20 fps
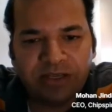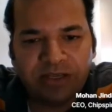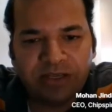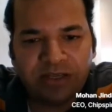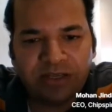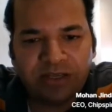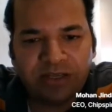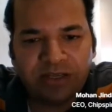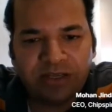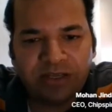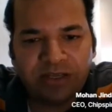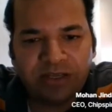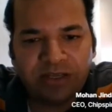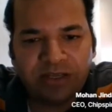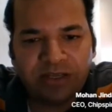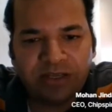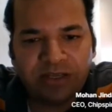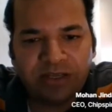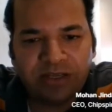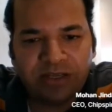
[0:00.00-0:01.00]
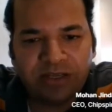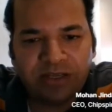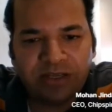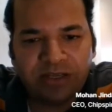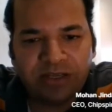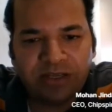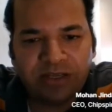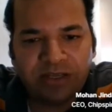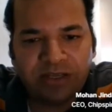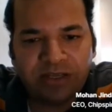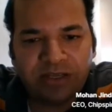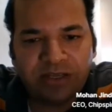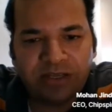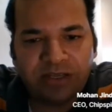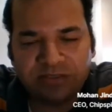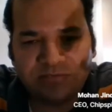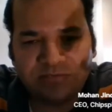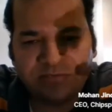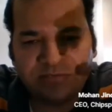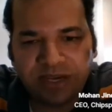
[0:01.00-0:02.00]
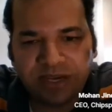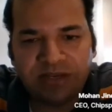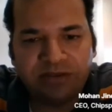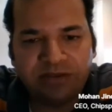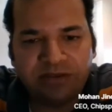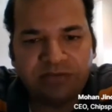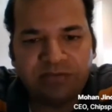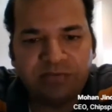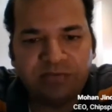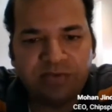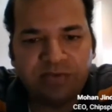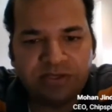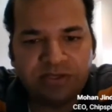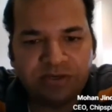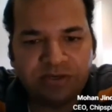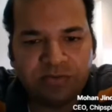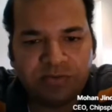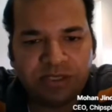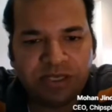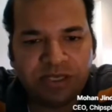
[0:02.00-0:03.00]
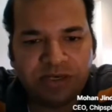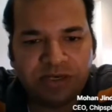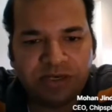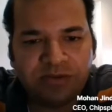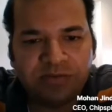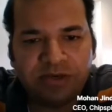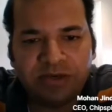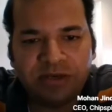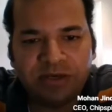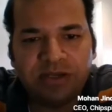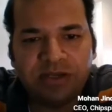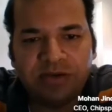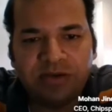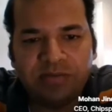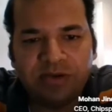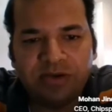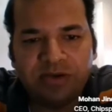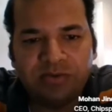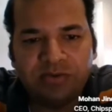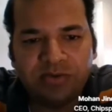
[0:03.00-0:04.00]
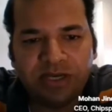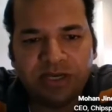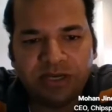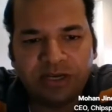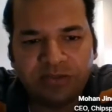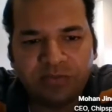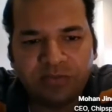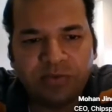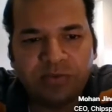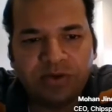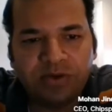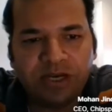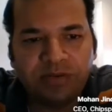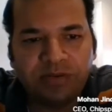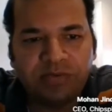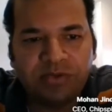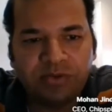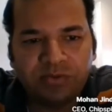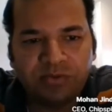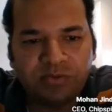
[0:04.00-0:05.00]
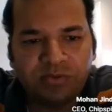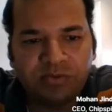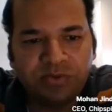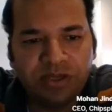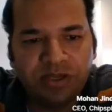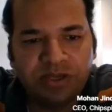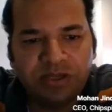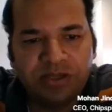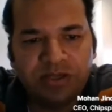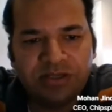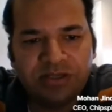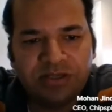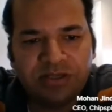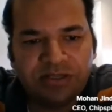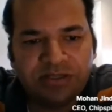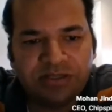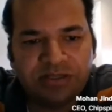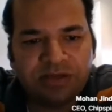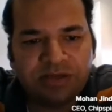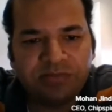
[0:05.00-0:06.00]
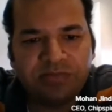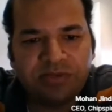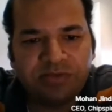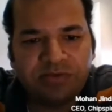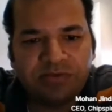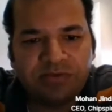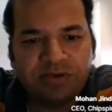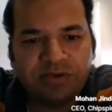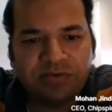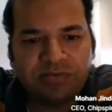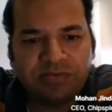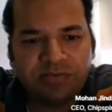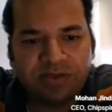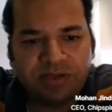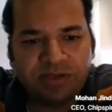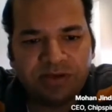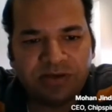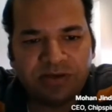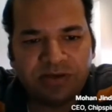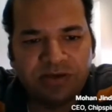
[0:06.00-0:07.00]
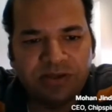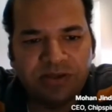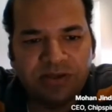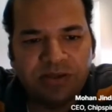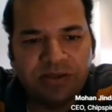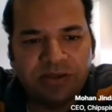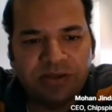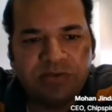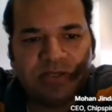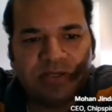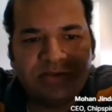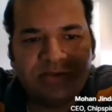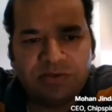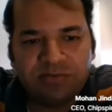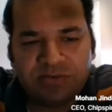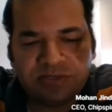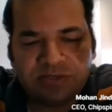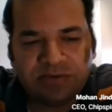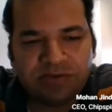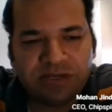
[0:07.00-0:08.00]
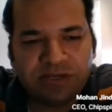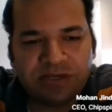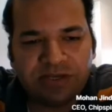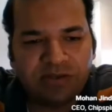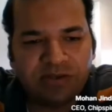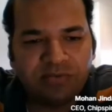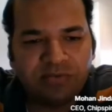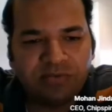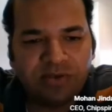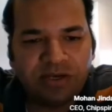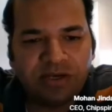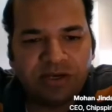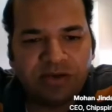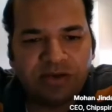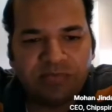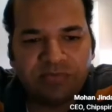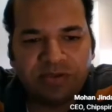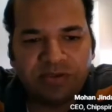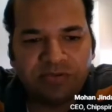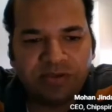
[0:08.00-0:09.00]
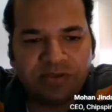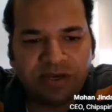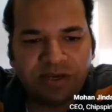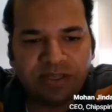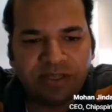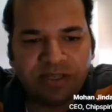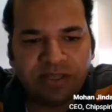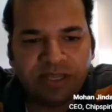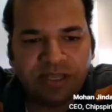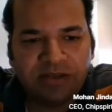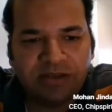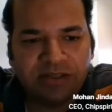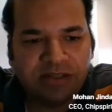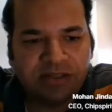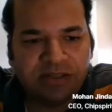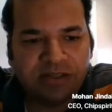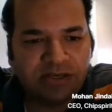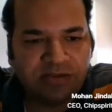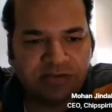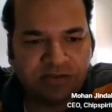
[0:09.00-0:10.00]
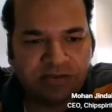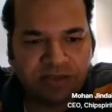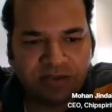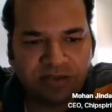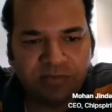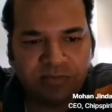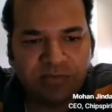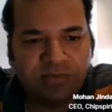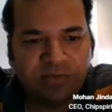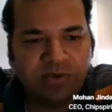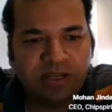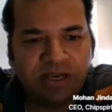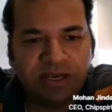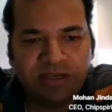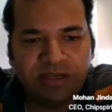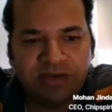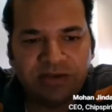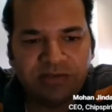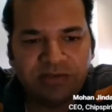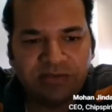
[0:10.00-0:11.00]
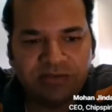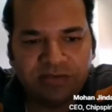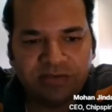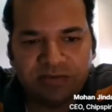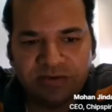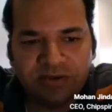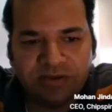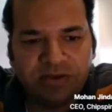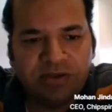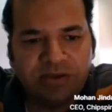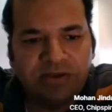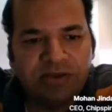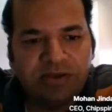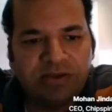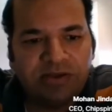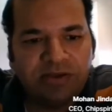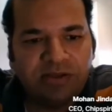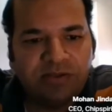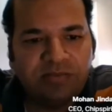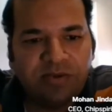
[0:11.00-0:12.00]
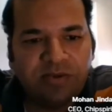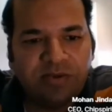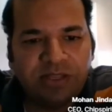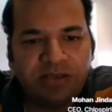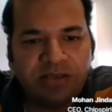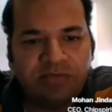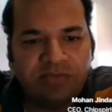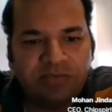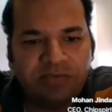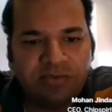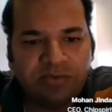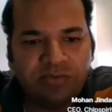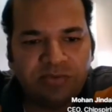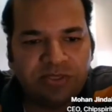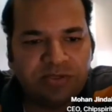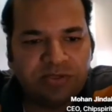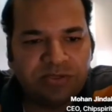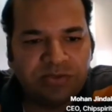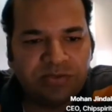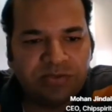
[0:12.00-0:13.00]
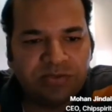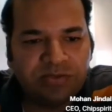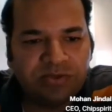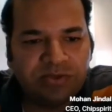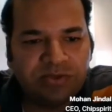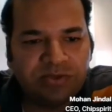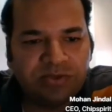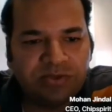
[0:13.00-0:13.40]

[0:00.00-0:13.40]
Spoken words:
this particular files which are to be encrypted, decrypted. So that is programmed through some stuff here, which is like a user interface, and then there is a keyboard and there is a display through which you